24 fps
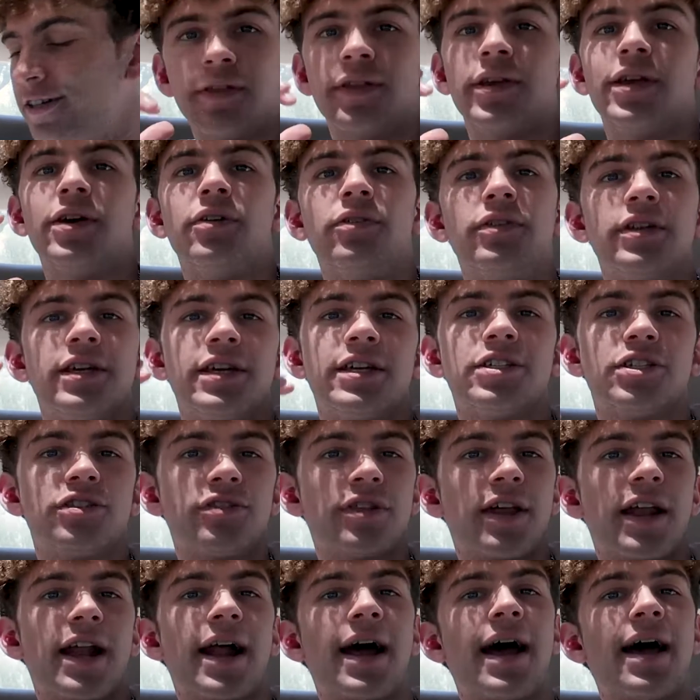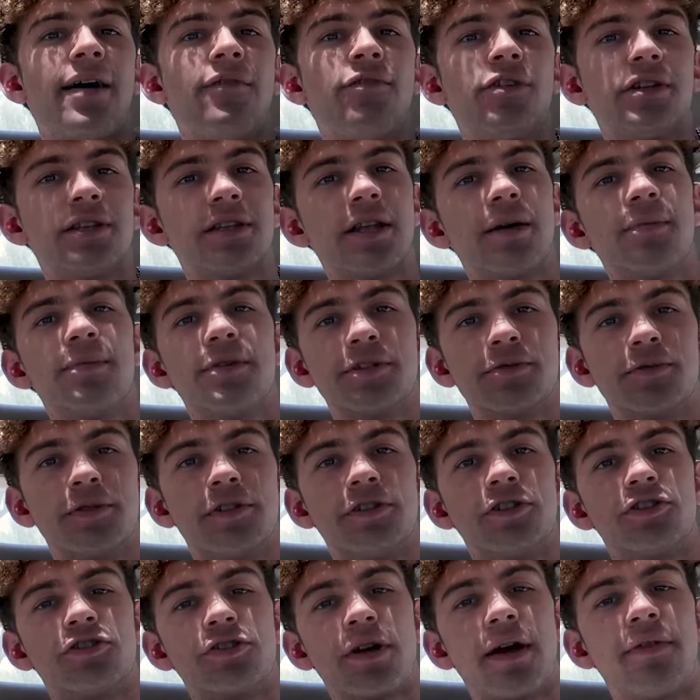The only issue that I have with them is when
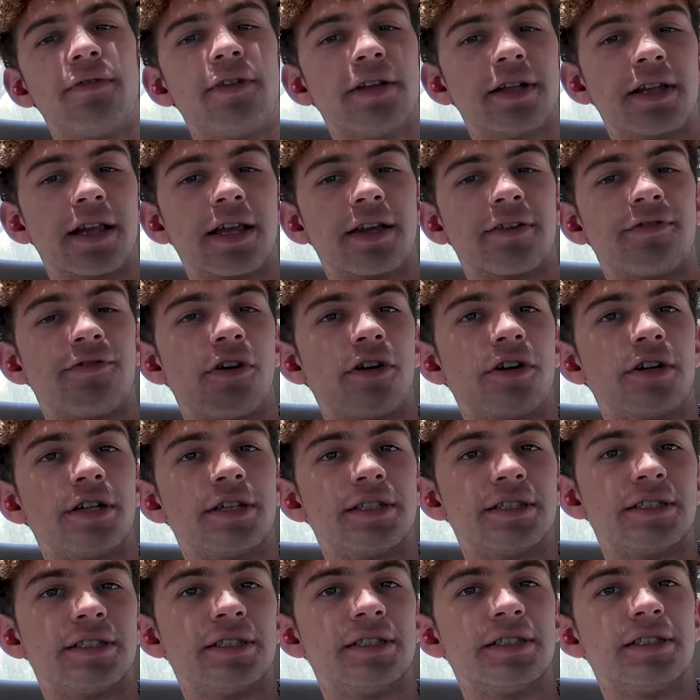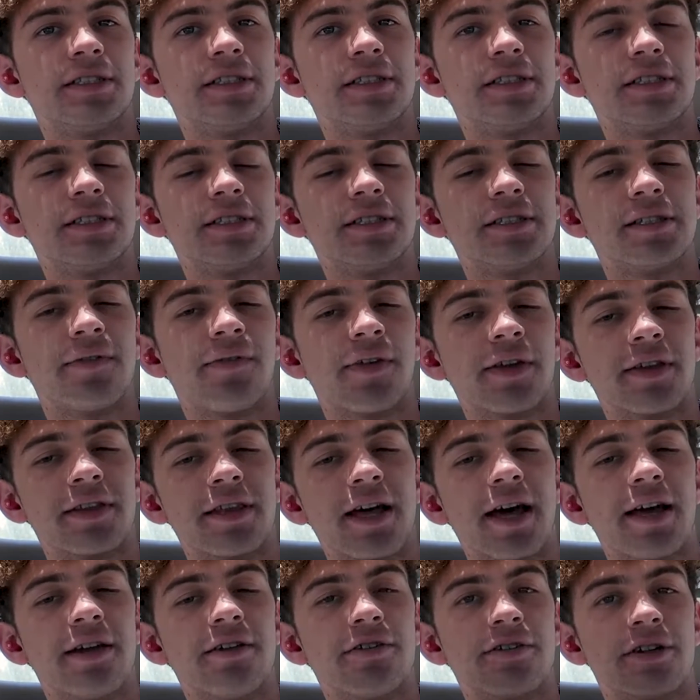you're traveling like far distances and stuff like
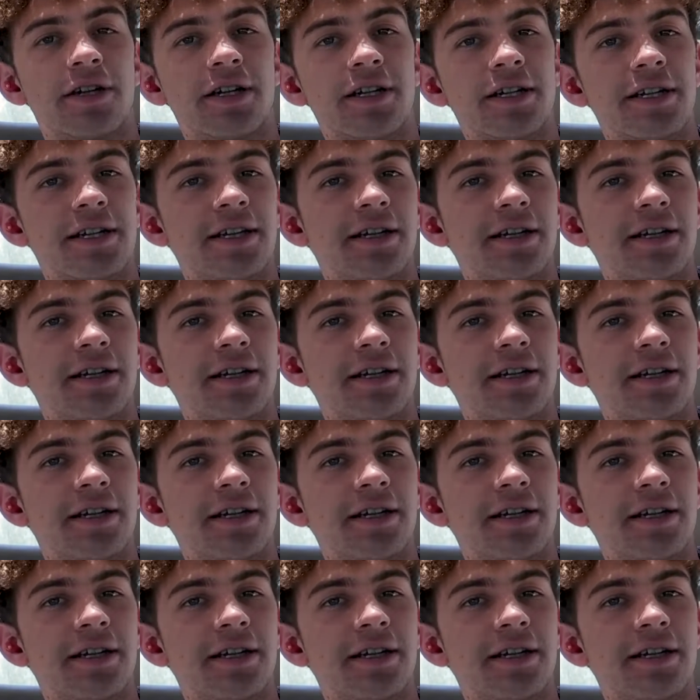that, you're going to